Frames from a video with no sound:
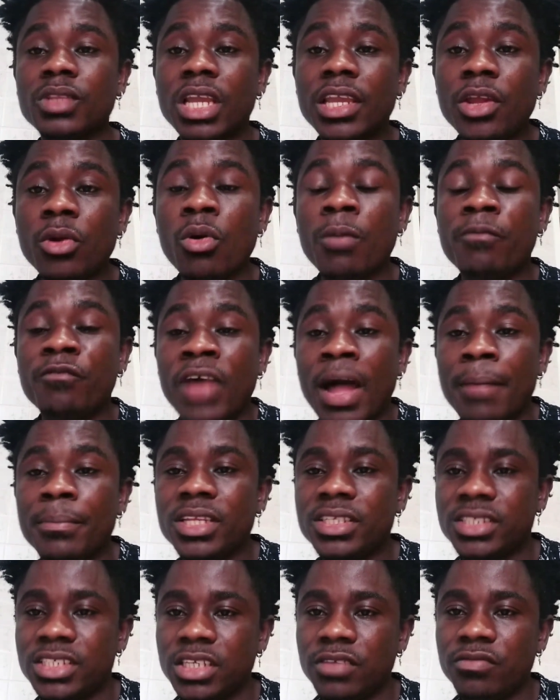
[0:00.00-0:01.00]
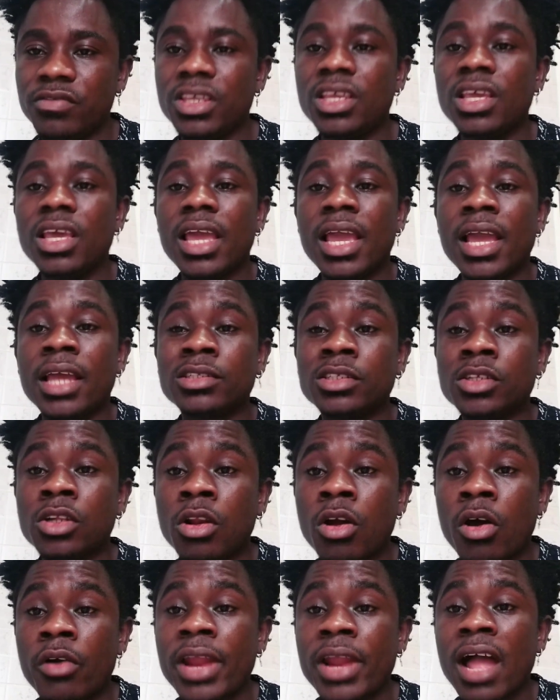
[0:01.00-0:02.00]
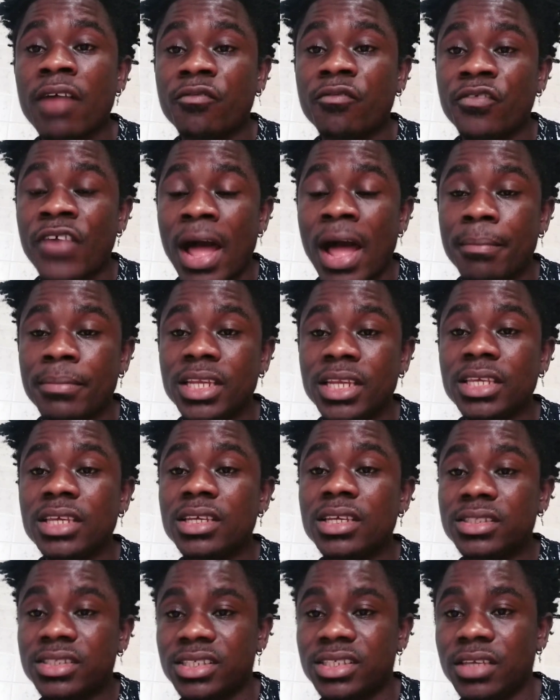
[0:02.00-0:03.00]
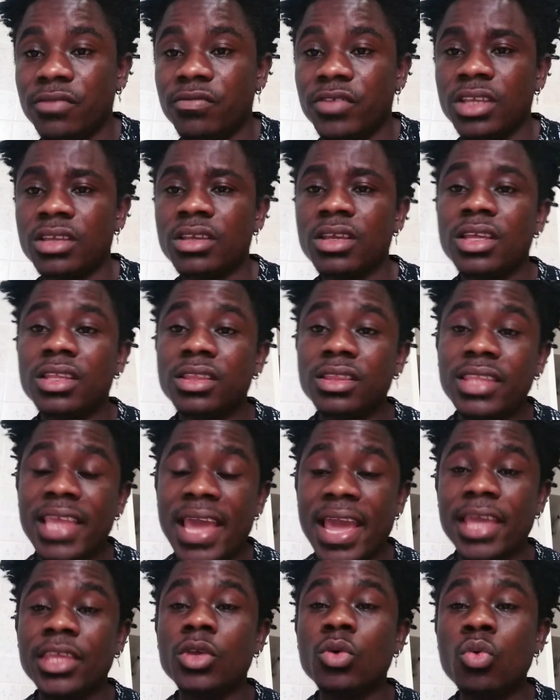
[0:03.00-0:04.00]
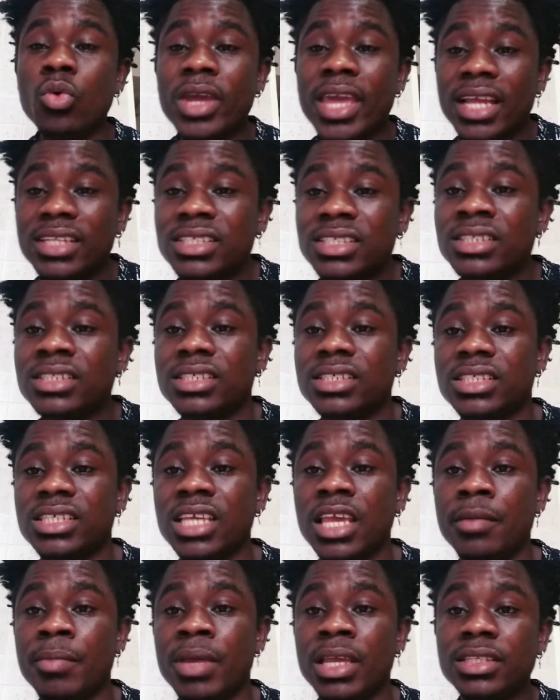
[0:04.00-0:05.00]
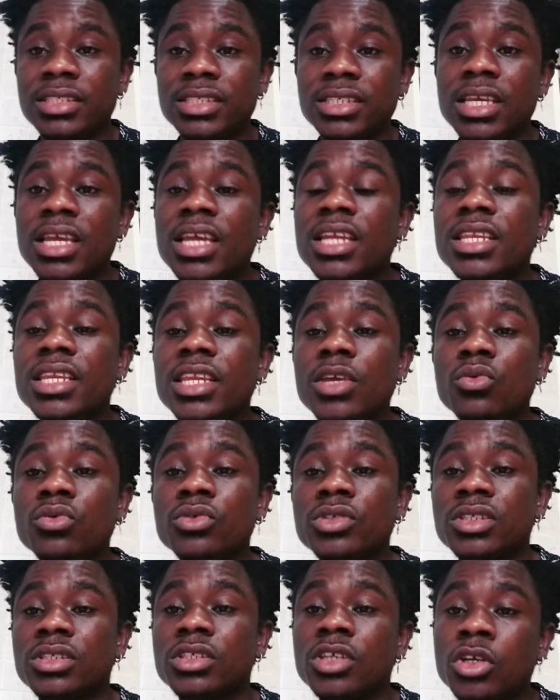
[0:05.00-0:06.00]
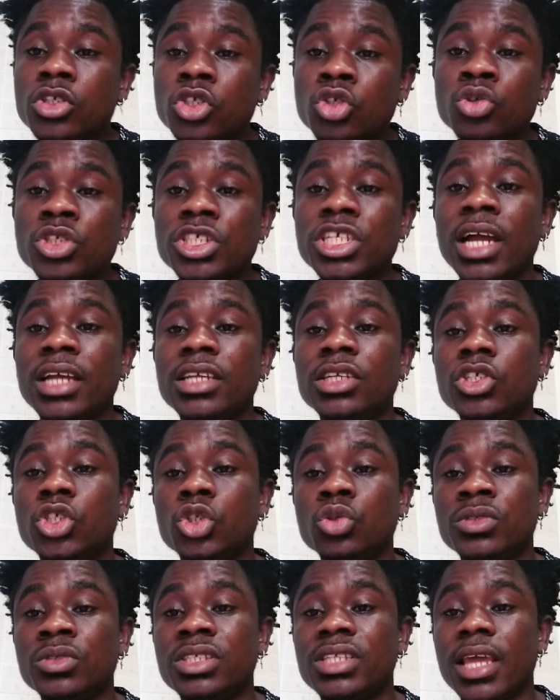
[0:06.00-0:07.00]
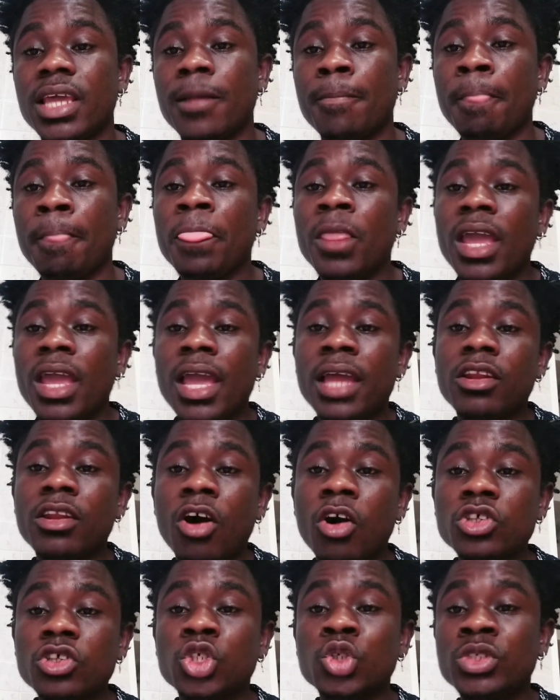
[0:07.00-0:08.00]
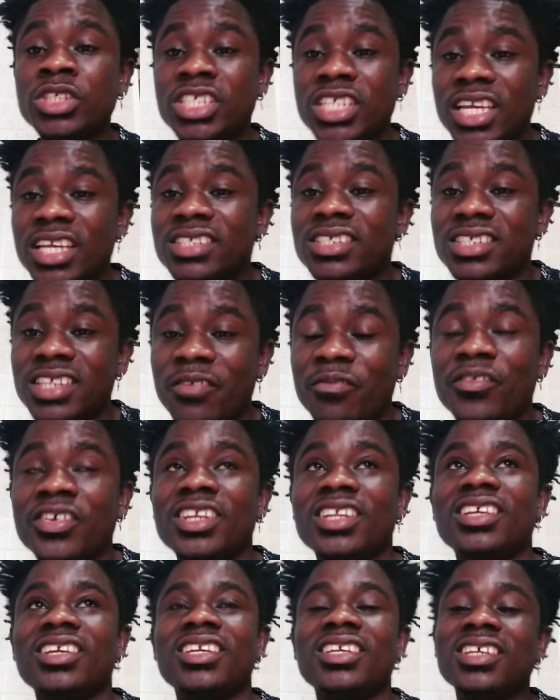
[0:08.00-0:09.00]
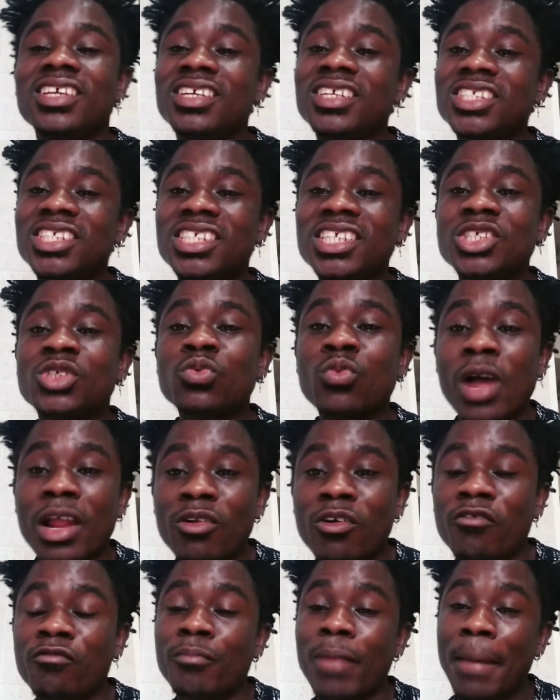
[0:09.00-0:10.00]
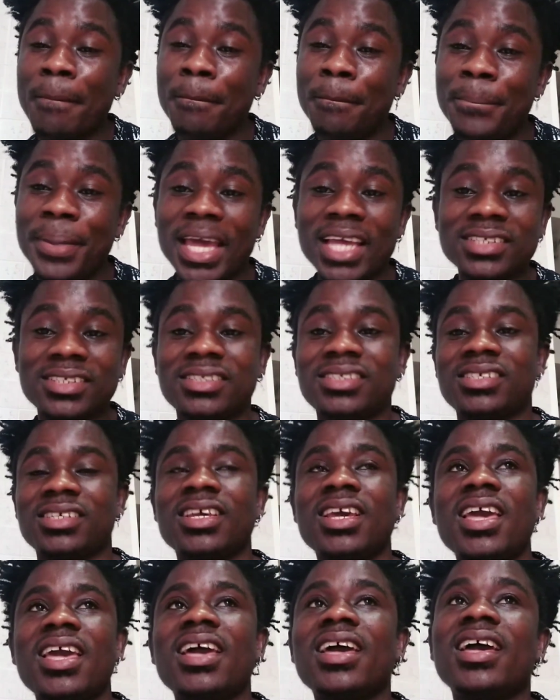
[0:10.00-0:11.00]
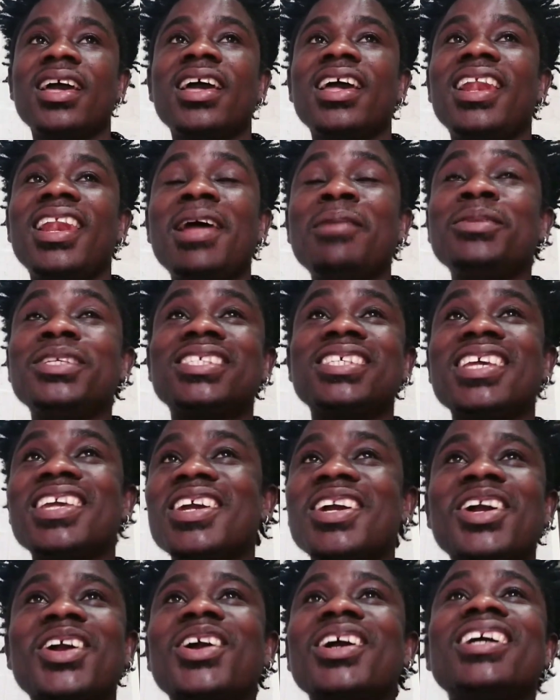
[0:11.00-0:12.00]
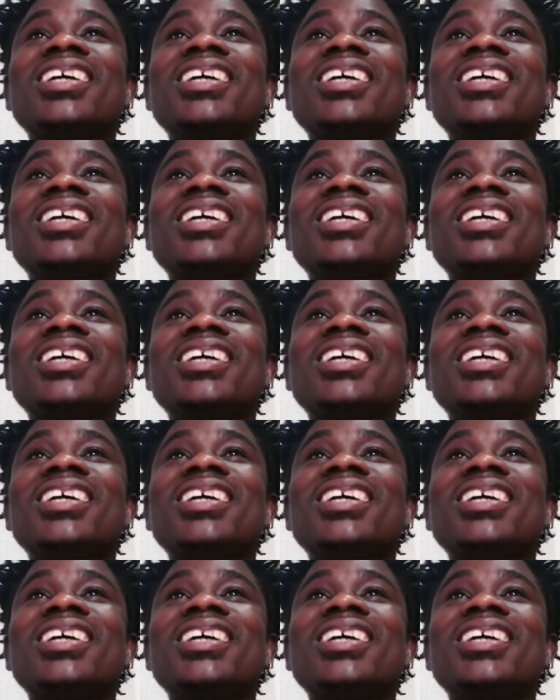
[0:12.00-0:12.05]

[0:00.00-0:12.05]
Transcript: Europe Family TV and Gloria Family TV. There you will get entertainment, news, social issues there. And also J. Stephanie, she's one of my best, let me say,